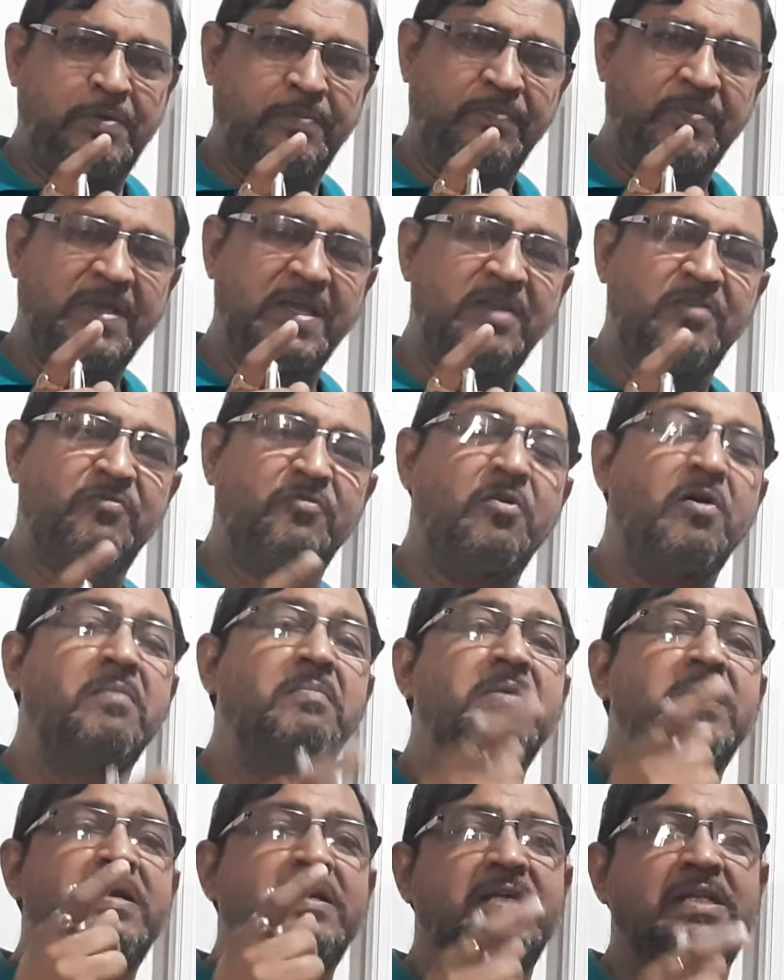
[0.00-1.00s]

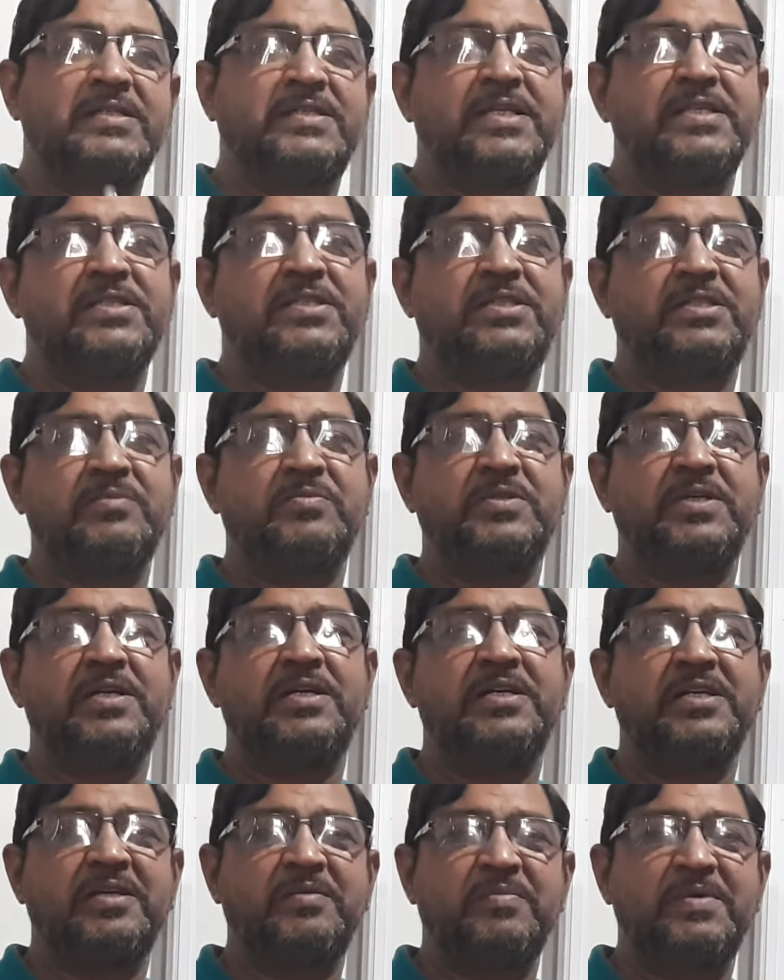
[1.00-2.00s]
environmental sensitive
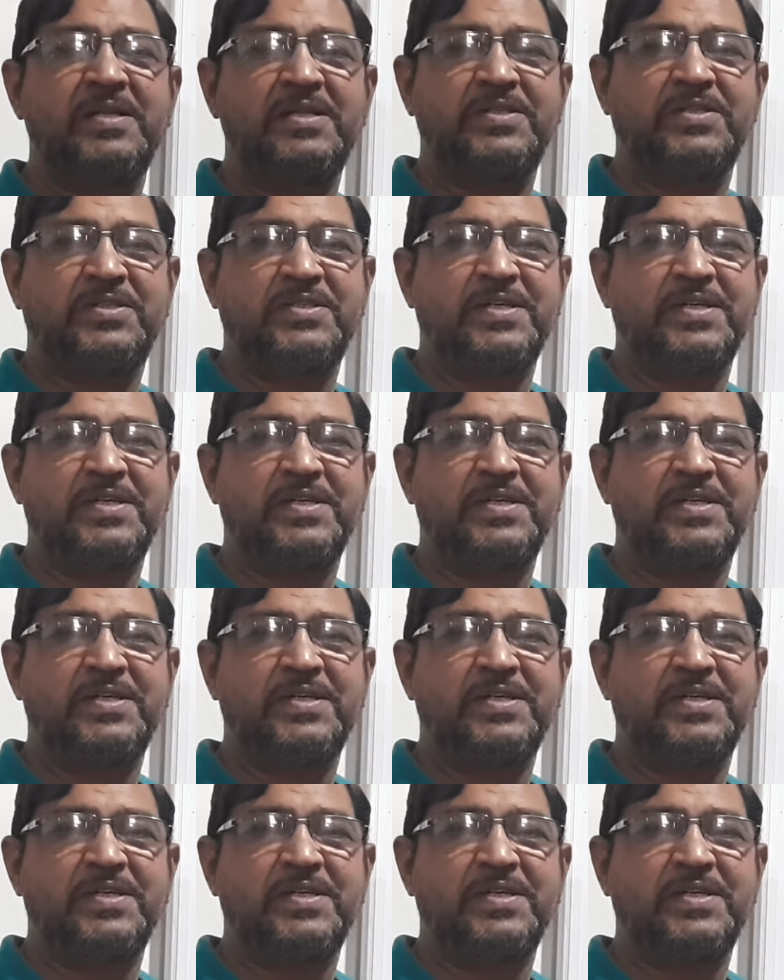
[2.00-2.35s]
genetic male sterility.